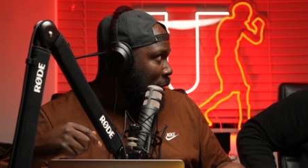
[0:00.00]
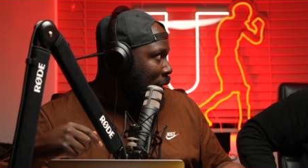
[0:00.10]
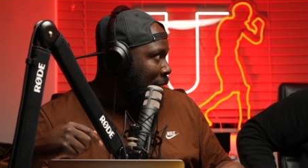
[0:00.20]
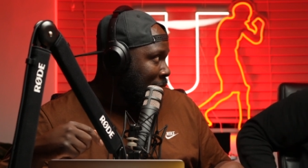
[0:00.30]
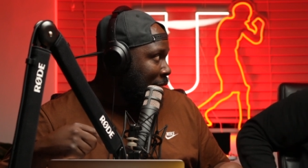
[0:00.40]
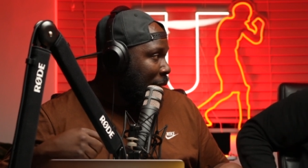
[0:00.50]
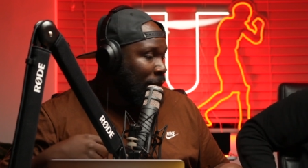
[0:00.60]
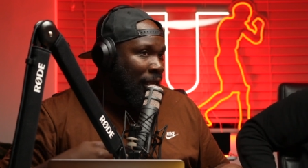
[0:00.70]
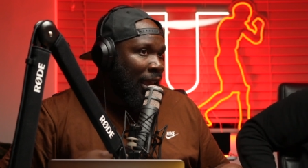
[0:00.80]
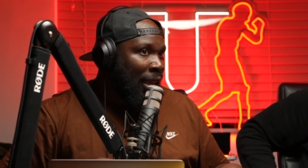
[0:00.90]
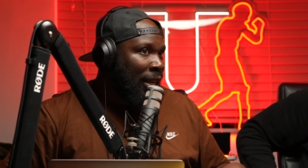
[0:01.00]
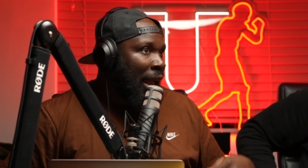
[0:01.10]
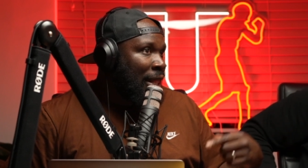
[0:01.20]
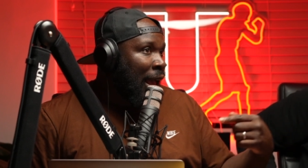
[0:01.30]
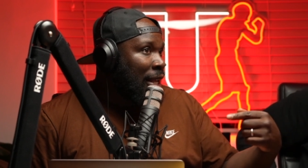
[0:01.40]
real. You see what I'm saying?
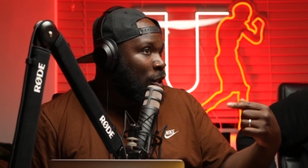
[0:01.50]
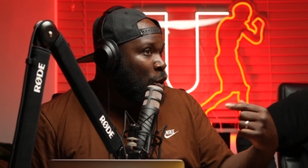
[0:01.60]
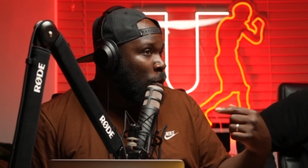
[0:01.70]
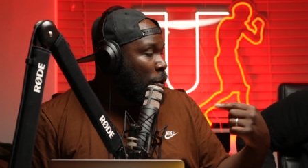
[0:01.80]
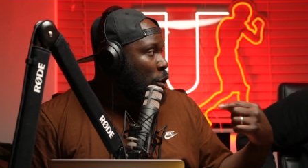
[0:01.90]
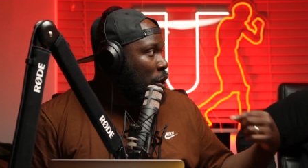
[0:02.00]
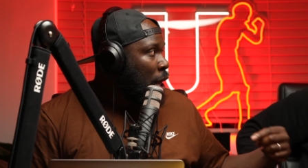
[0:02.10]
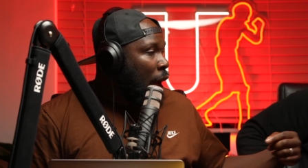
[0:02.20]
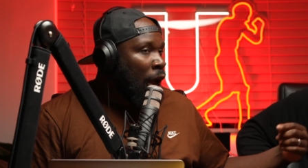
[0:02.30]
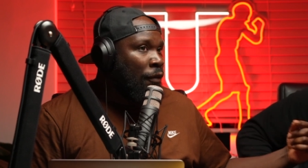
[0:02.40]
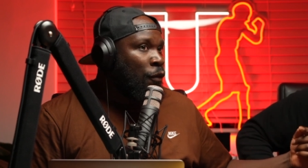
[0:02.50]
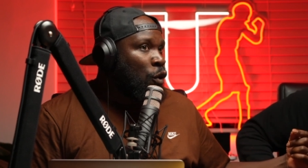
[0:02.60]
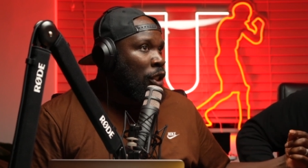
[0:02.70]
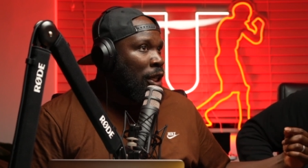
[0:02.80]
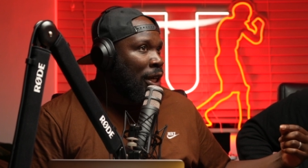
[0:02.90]
That that's good because
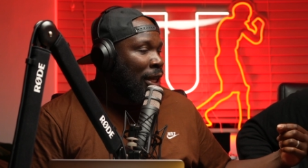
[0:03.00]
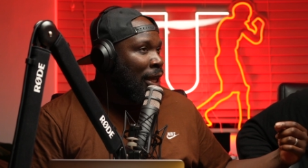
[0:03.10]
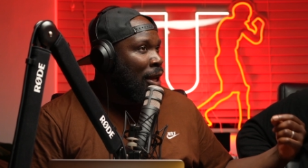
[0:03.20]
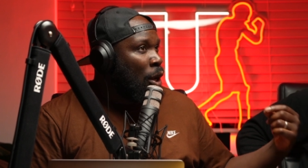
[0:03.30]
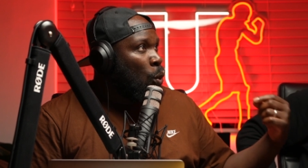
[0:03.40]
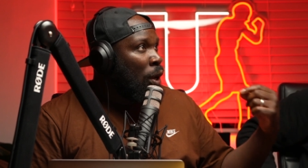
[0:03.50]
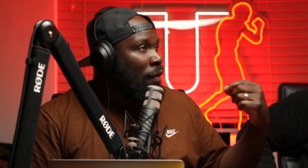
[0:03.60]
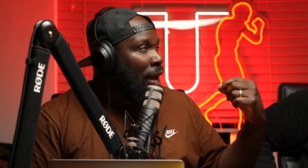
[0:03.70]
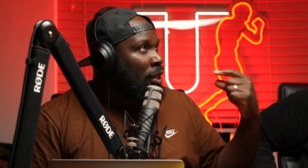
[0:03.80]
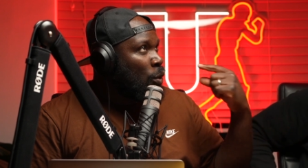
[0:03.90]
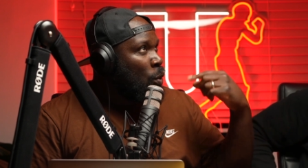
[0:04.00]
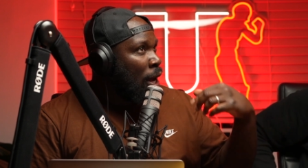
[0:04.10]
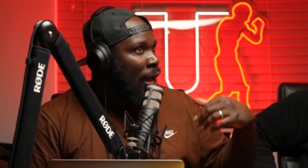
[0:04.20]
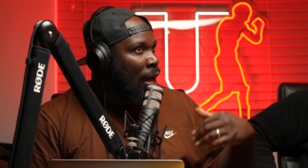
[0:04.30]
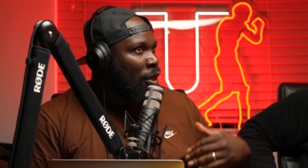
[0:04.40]
unfortunately we've had to
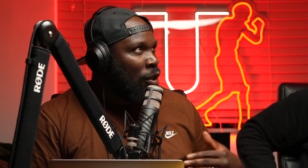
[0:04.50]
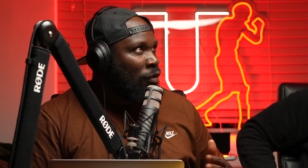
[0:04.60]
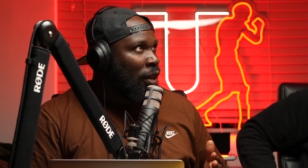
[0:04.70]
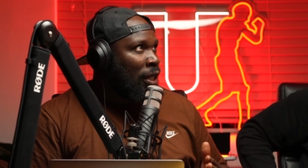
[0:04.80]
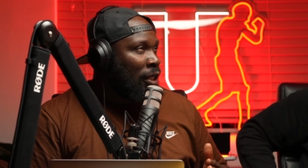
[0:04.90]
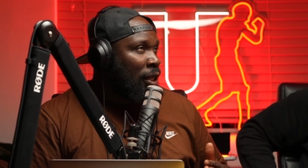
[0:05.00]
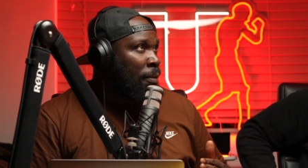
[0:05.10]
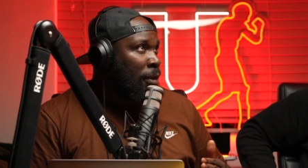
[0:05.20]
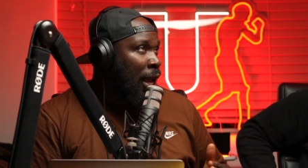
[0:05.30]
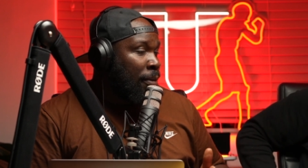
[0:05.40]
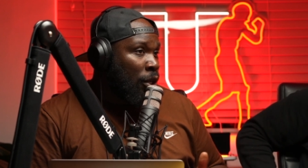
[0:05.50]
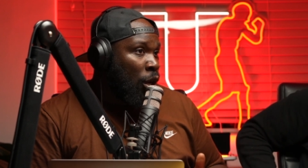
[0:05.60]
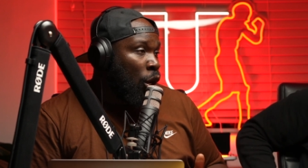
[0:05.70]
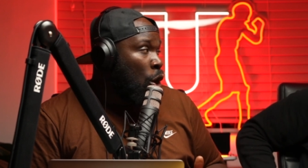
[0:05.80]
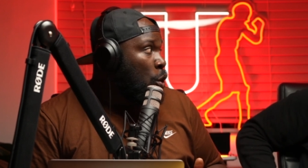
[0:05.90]
work out those things sometimes
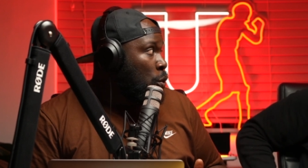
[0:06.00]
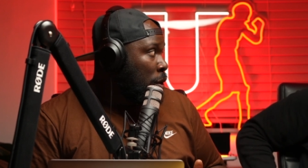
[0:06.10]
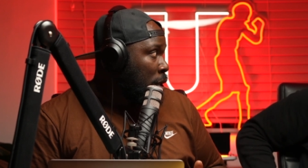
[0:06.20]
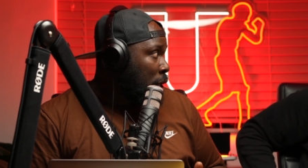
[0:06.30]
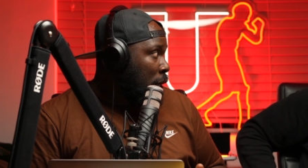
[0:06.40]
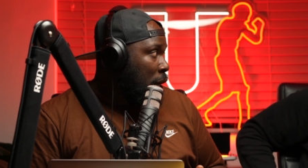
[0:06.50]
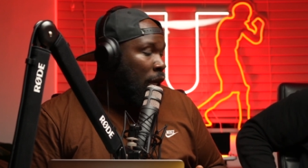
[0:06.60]
alone. yeah.